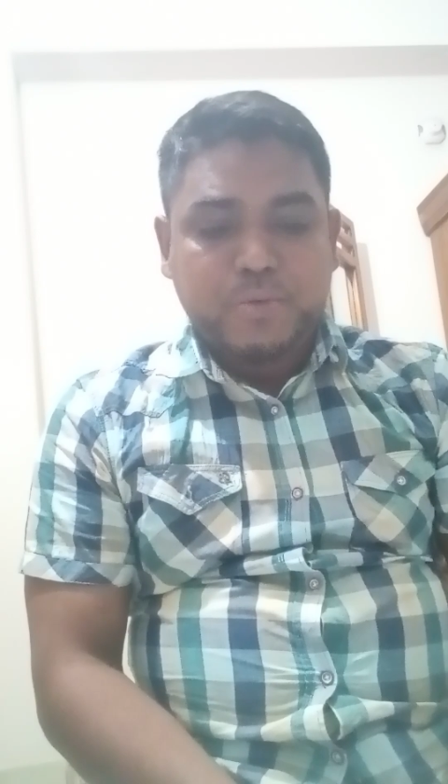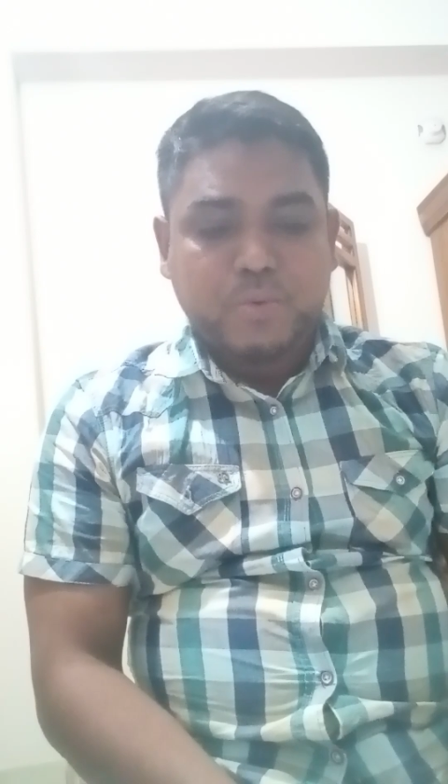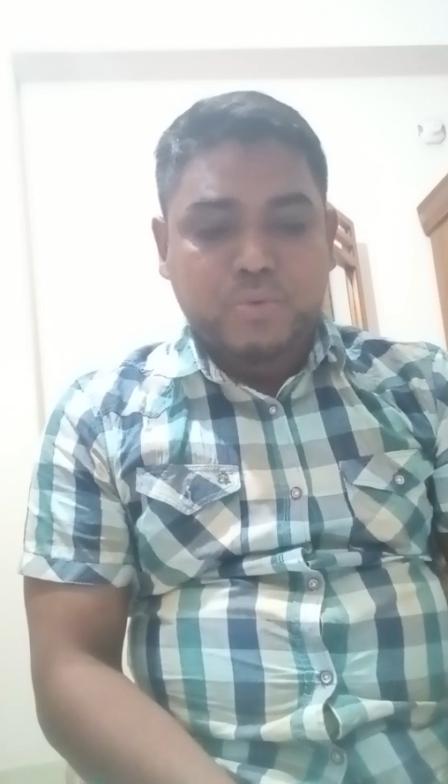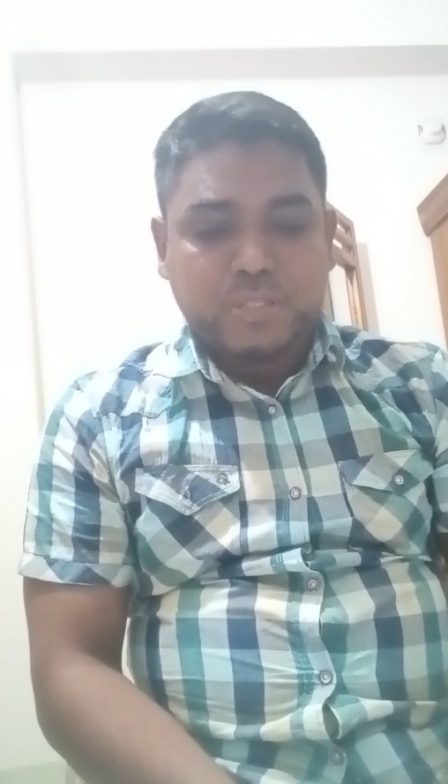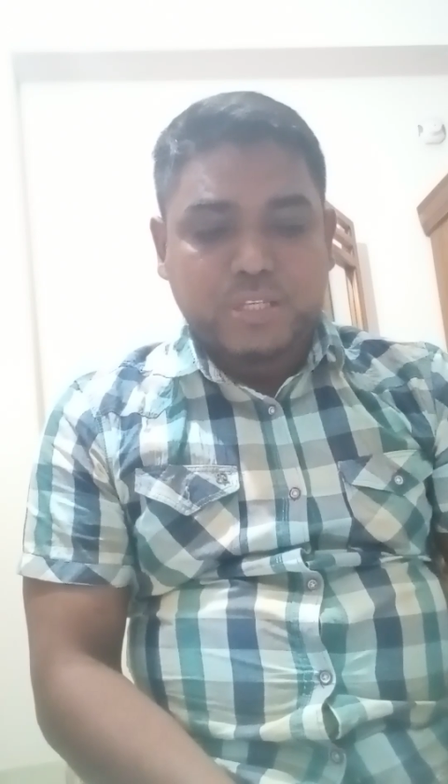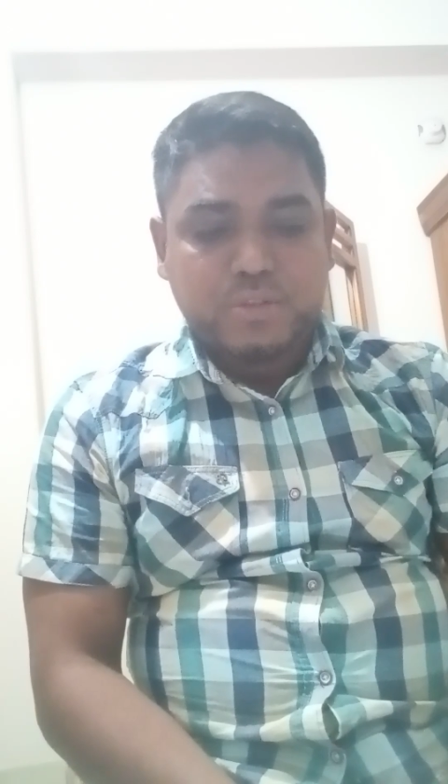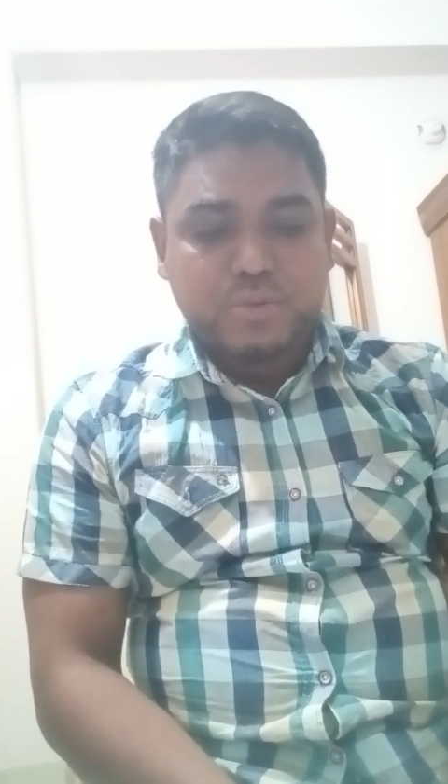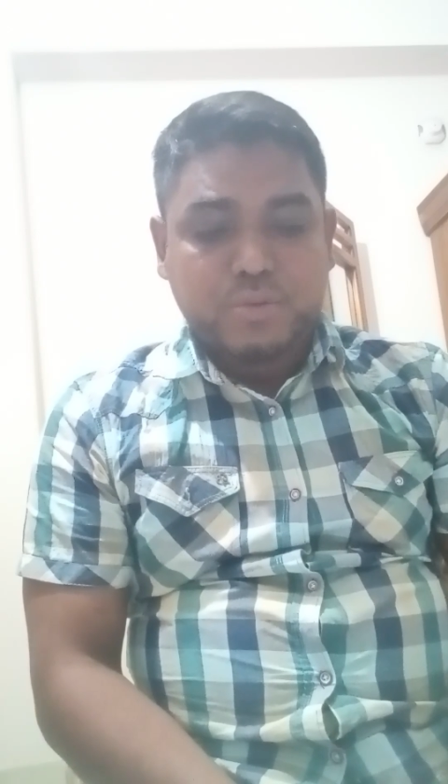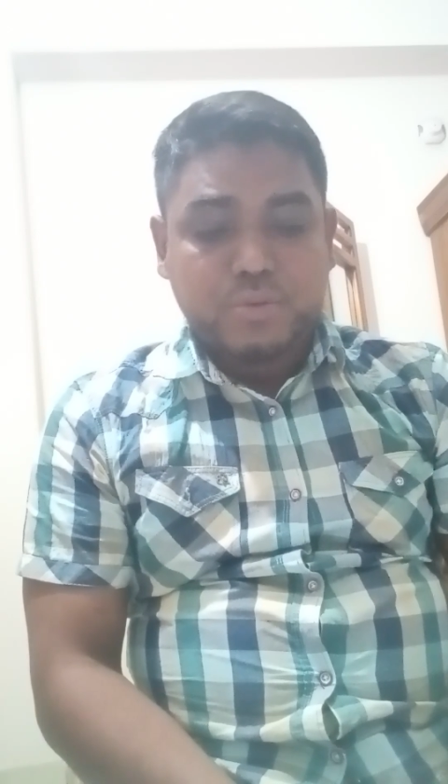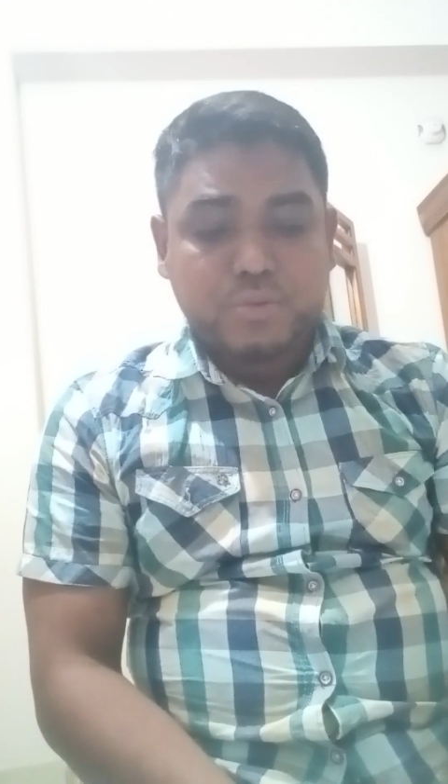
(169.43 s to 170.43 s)
course is
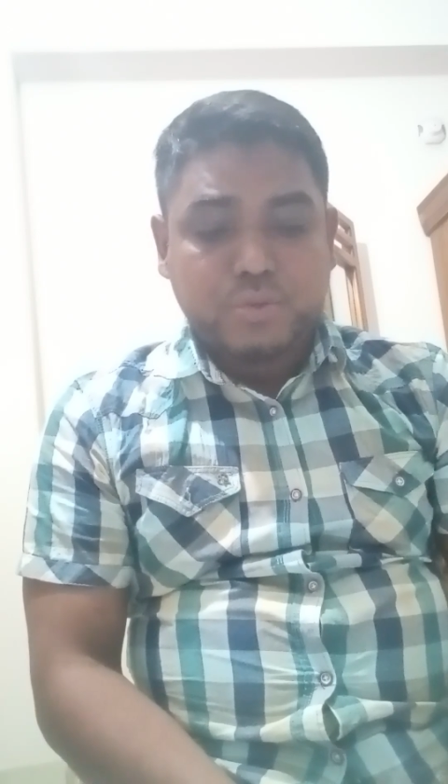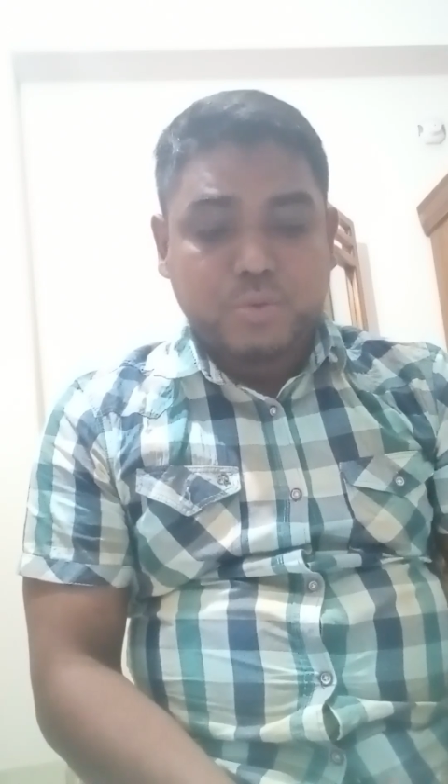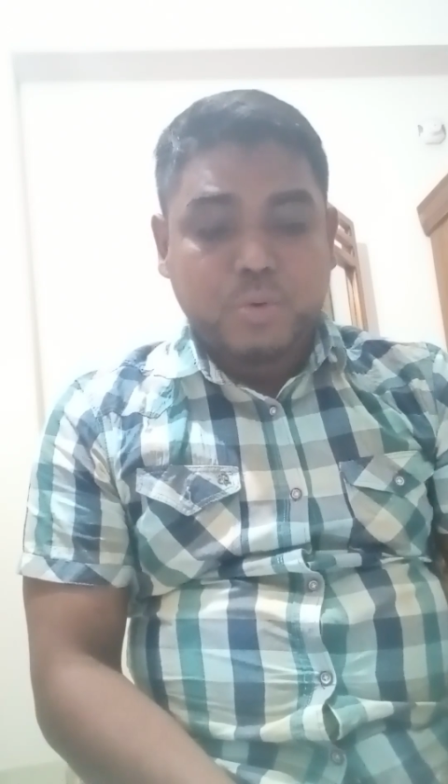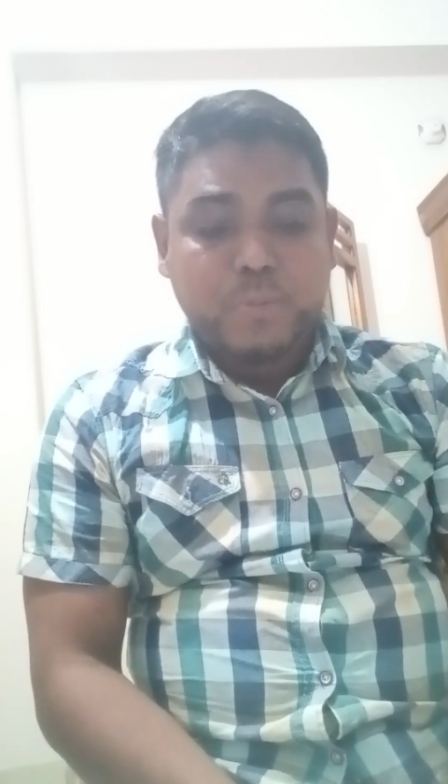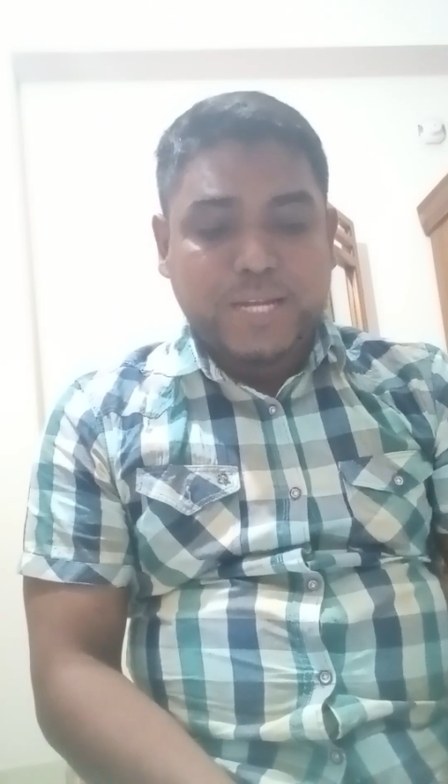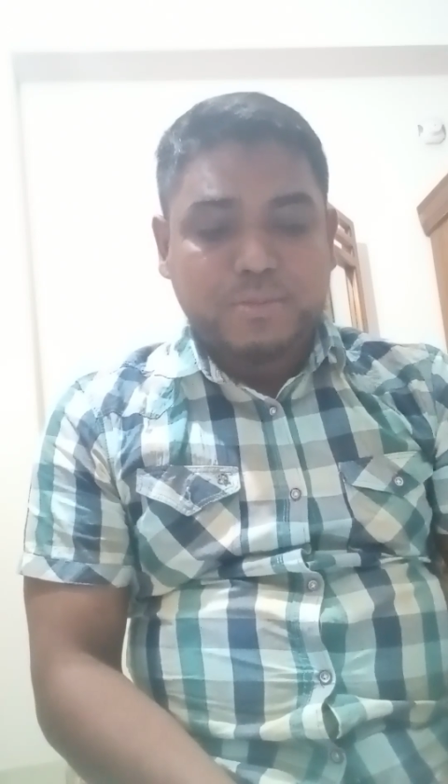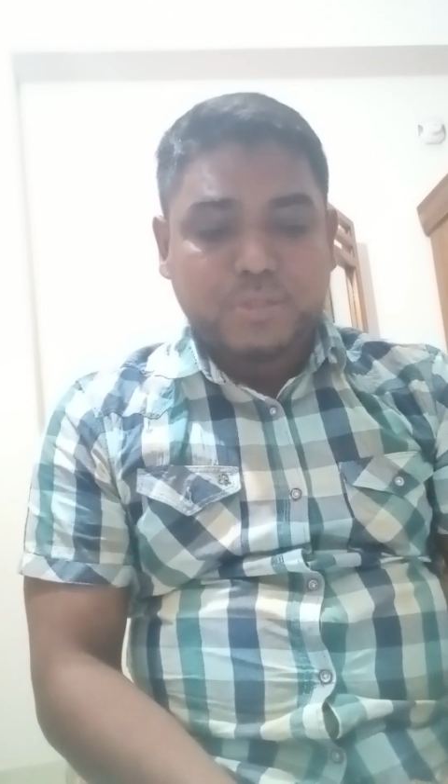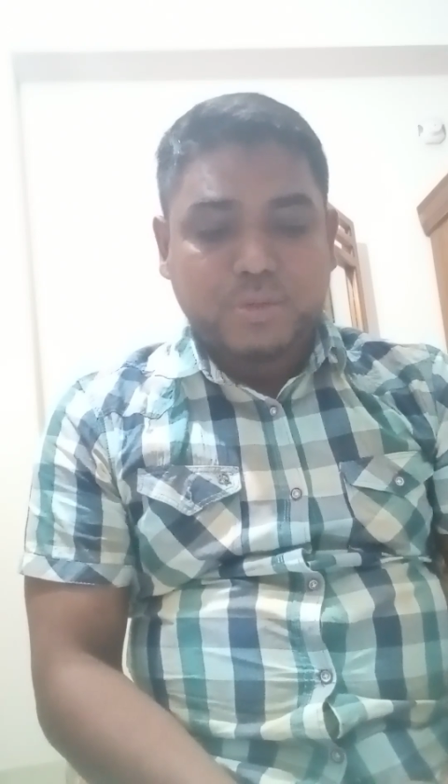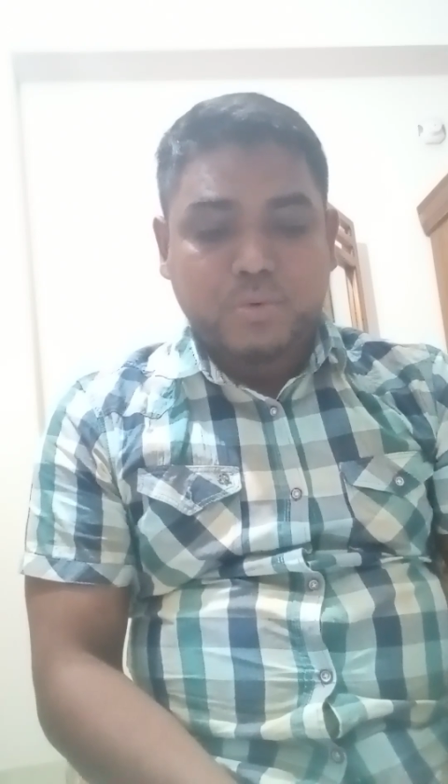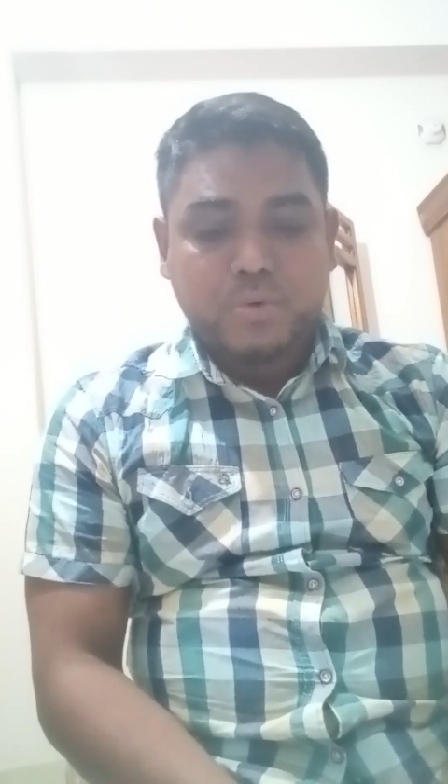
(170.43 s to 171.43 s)
to go back to
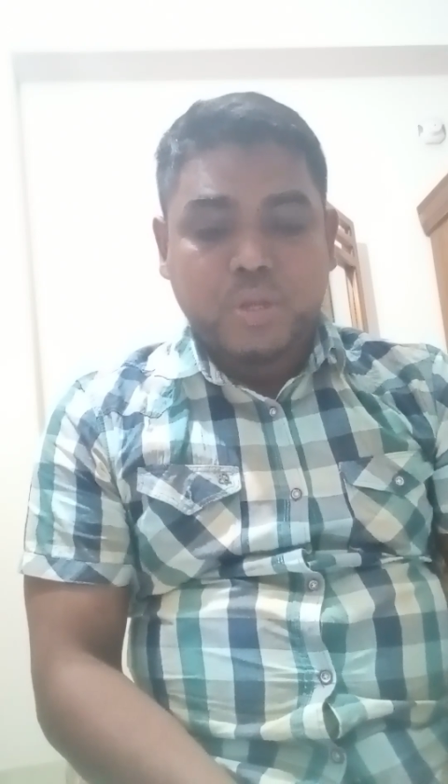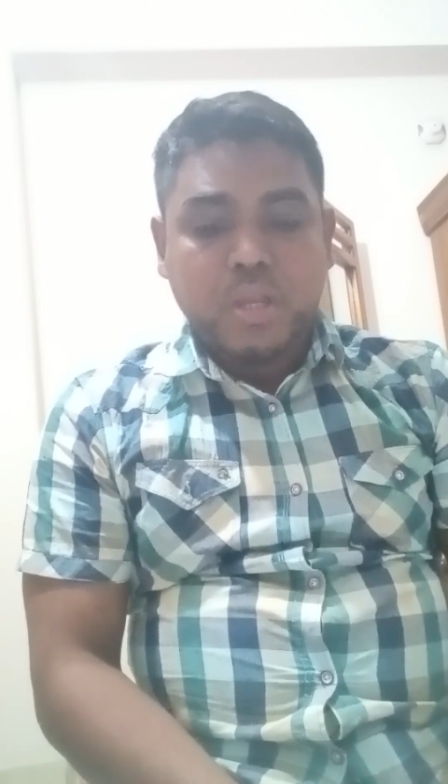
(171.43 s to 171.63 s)
the court